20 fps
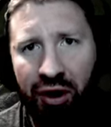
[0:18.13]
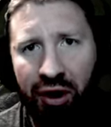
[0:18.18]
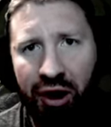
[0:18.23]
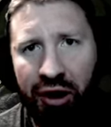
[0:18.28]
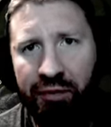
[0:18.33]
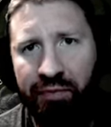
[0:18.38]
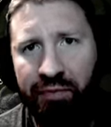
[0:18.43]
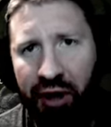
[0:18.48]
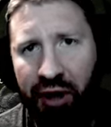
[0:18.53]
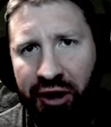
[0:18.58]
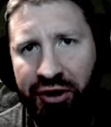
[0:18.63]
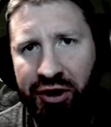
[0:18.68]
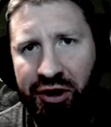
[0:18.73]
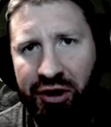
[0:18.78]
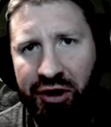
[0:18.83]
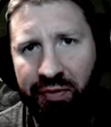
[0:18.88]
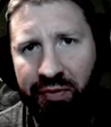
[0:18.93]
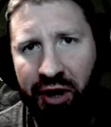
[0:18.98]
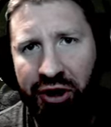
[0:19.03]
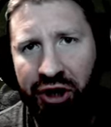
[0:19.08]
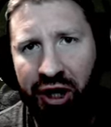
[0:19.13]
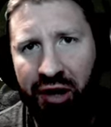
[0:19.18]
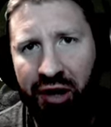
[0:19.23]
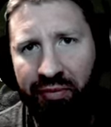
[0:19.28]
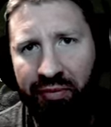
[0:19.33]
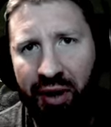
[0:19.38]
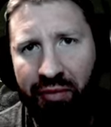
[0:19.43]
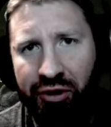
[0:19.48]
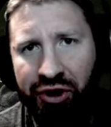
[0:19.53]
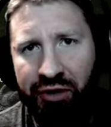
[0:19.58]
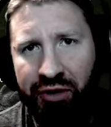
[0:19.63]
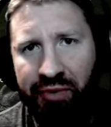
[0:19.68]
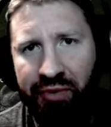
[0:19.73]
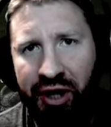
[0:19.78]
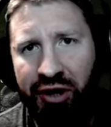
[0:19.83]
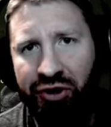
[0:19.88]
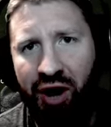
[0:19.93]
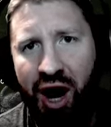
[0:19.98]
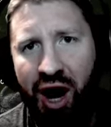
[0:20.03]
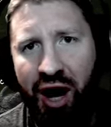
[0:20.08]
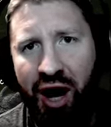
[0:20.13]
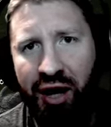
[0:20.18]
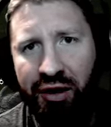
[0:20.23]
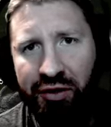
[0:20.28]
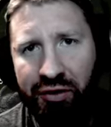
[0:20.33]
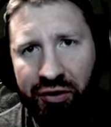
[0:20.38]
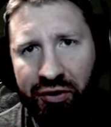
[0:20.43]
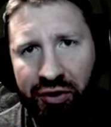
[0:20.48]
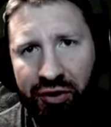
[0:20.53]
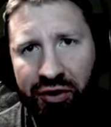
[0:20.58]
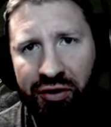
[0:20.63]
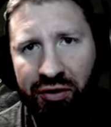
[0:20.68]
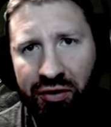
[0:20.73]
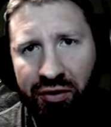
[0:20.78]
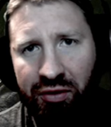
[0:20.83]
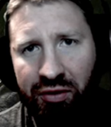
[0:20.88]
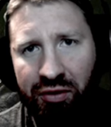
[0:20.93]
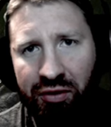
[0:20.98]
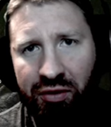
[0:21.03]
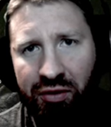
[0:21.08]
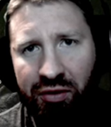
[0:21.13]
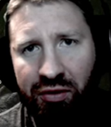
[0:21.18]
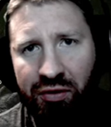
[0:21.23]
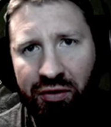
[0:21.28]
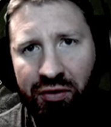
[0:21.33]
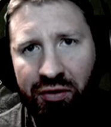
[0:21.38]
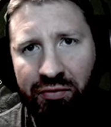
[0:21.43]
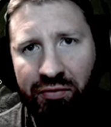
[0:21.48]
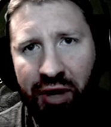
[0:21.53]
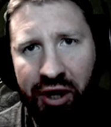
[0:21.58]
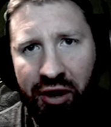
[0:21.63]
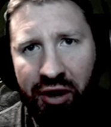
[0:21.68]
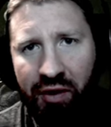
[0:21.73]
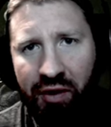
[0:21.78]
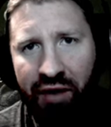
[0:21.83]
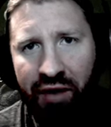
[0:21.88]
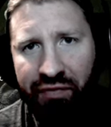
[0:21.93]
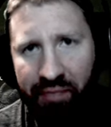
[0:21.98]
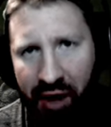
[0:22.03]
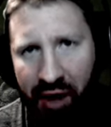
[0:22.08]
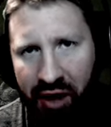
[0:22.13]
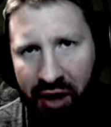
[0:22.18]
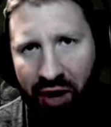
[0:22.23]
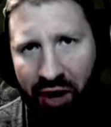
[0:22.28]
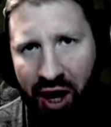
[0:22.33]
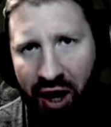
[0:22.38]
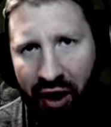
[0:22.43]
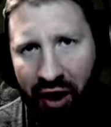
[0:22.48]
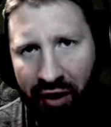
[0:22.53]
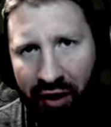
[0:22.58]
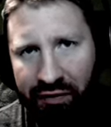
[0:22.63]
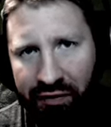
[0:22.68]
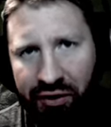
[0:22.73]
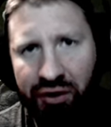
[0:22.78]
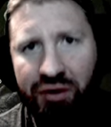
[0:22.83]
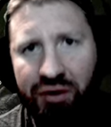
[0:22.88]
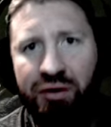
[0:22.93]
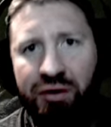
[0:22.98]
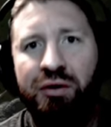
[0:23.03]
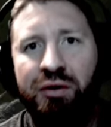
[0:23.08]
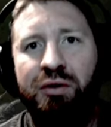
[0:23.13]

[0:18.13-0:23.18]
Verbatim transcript: And blessings to my channel members and patrons. May you have many wives.